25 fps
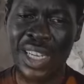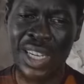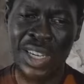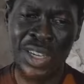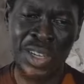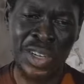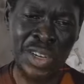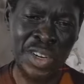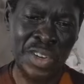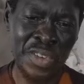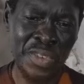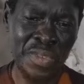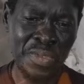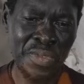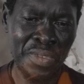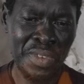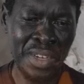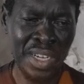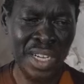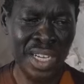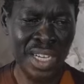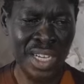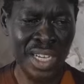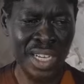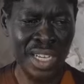lot of
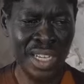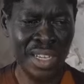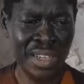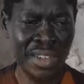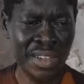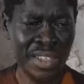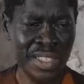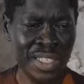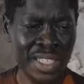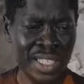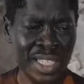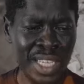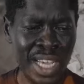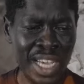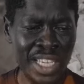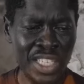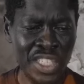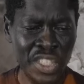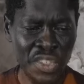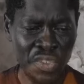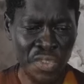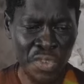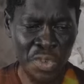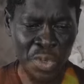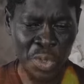
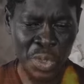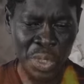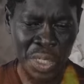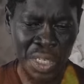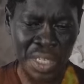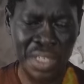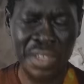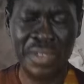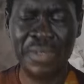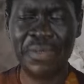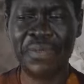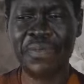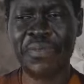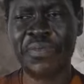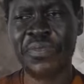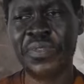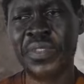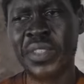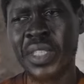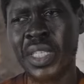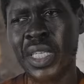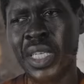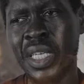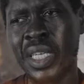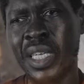starch food,
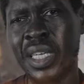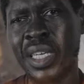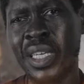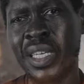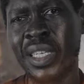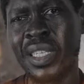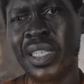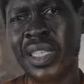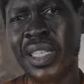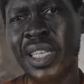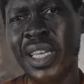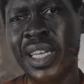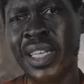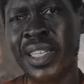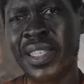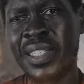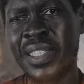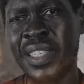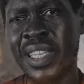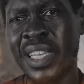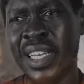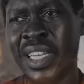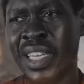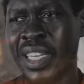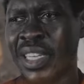things
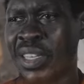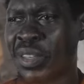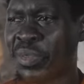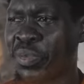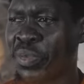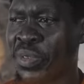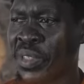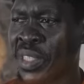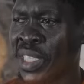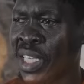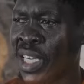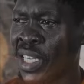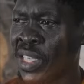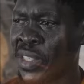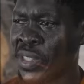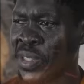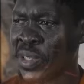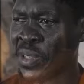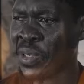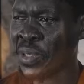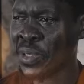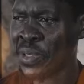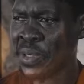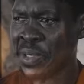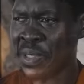like
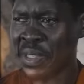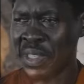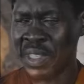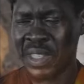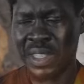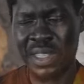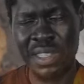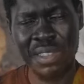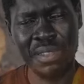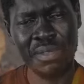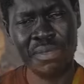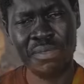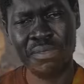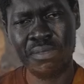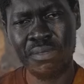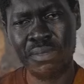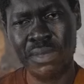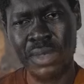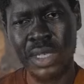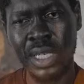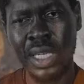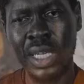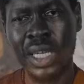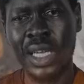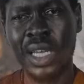potatoes.
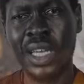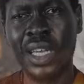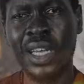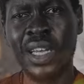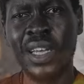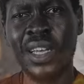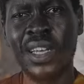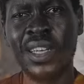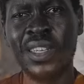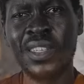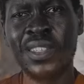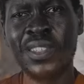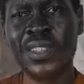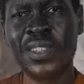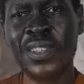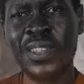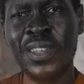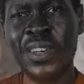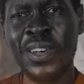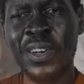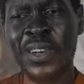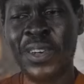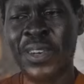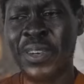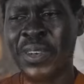
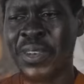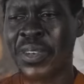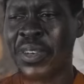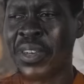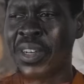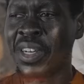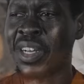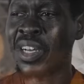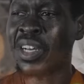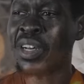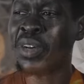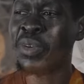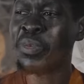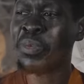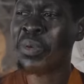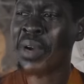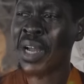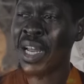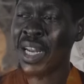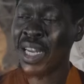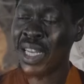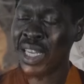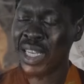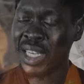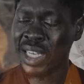So
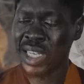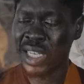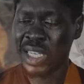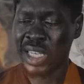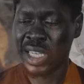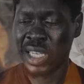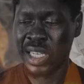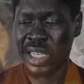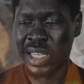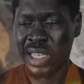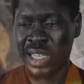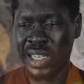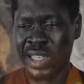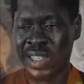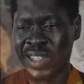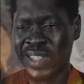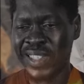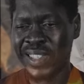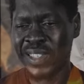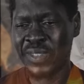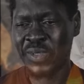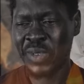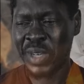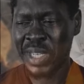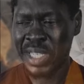pranic
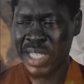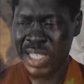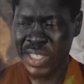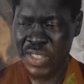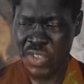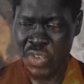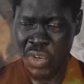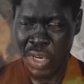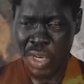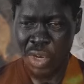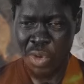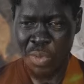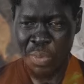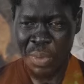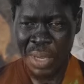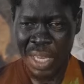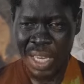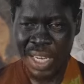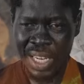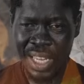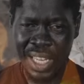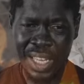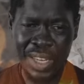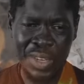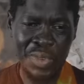is what is
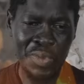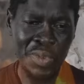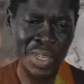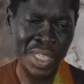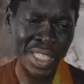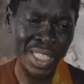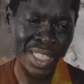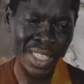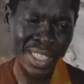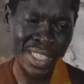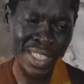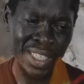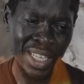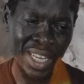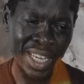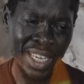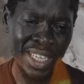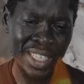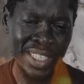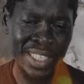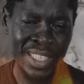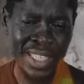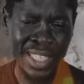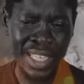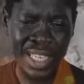recommended, which is like
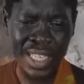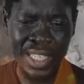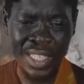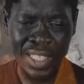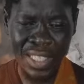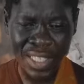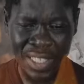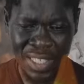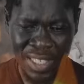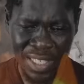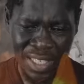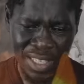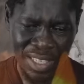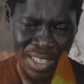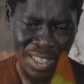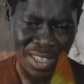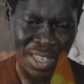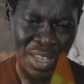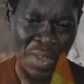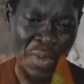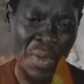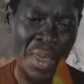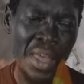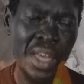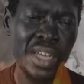seeds,
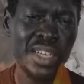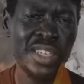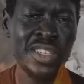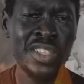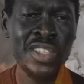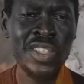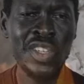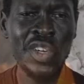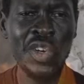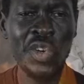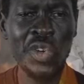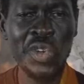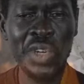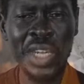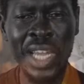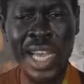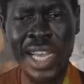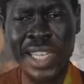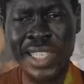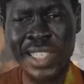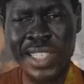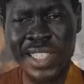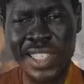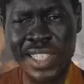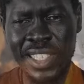so
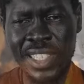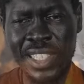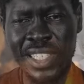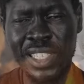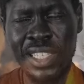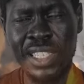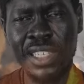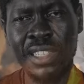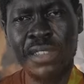nuts,